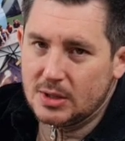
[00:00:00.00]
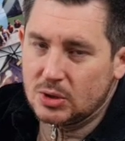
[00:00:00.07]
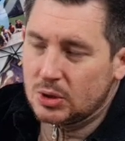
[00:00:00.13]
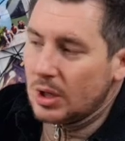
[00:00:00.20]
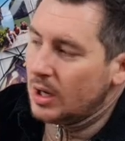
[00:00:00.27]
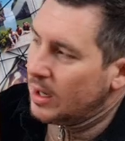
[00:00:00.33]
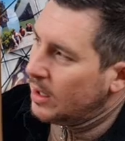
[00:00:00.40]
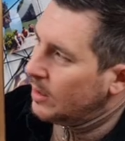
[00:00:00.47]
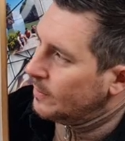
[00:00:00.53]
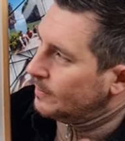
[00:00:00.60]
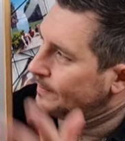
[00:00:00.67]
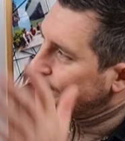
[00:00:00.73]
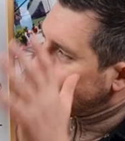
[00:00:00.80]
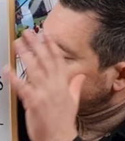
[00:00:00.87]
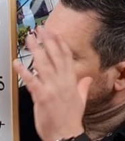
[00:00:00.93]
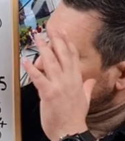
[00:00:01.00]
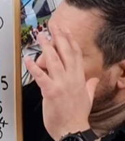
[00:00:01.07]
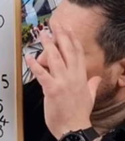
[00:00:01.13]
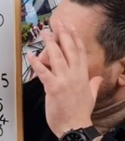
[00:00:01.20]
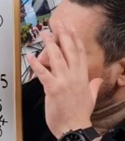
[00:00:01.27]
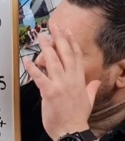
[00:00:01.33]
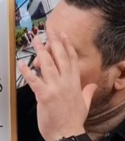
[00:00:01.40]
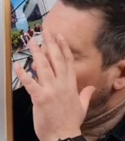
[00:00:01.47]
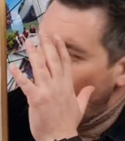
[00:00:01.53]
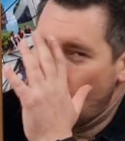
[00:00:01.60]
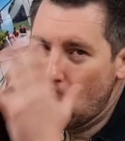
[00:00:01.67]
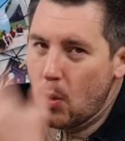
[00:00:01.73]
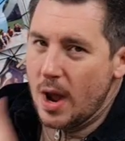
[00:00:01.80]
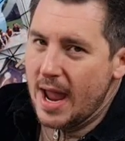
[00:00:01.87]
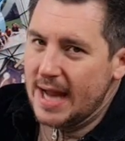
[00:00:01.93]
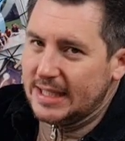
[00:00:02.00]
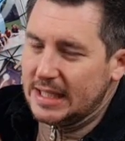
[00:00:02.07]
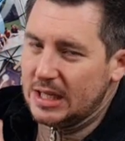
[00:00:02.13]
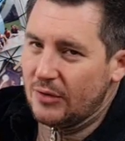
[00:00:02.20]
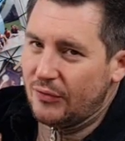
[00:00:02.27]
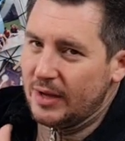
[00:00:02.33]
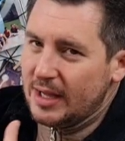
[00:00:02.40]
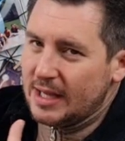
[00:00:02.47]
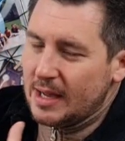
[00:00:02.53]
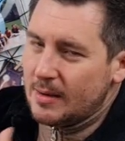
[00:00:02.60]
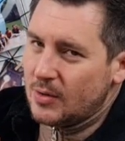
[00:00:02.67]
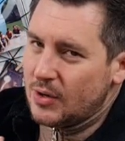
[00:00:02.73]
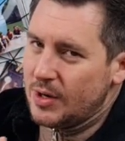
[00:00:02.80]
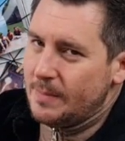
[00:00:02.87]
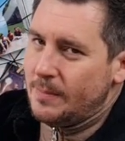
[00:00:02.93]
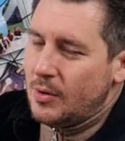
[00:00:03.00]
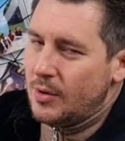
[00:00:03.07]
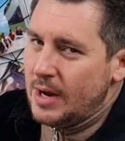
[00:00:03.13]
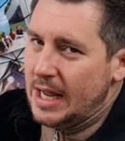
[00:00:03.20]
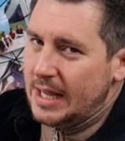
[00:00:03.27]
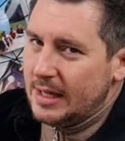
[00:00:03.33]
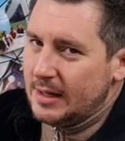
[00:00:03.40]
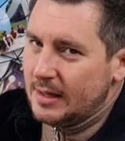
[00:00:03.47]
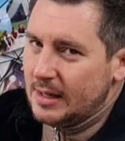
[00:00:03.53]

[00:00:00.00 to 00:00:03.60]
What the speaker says: So where do you think I'm going to put it?